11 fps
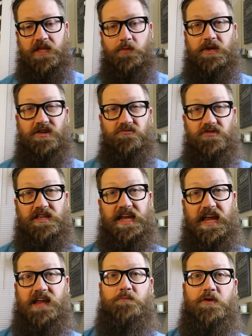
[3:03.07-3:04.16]
And we can really
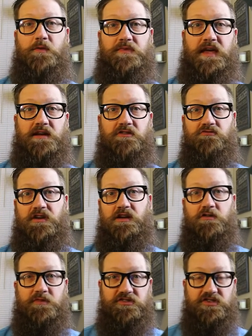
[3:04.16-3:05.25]
amp up that green
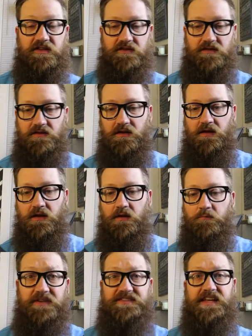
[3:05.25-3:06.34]
or magenta
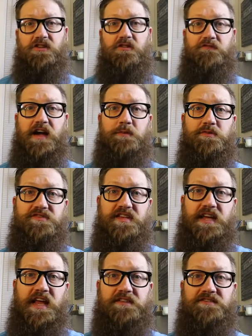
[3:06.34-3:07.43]
by taking our
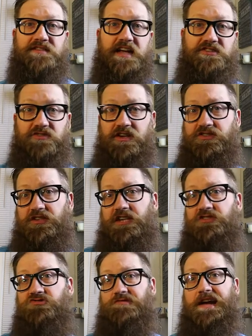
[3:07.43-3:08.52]
vibrancy and saturation
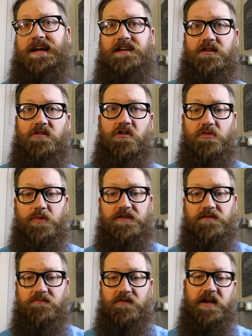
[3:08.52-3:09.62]
and dragging it all the way
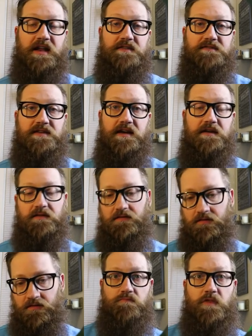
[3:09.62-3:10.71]
to the right hand side.
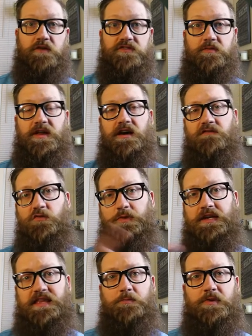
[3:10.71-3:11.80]
So I'm now going to
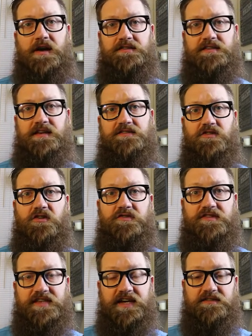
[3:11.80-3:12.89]
repeat that process on
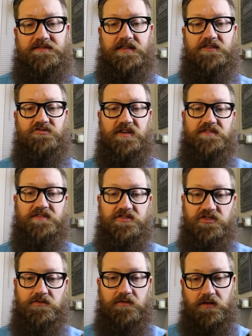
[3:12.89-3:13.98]
the second side of the
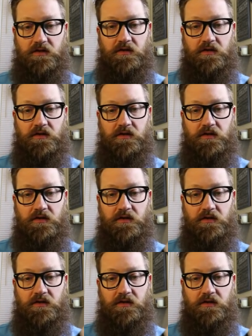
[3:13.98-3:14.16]
transition.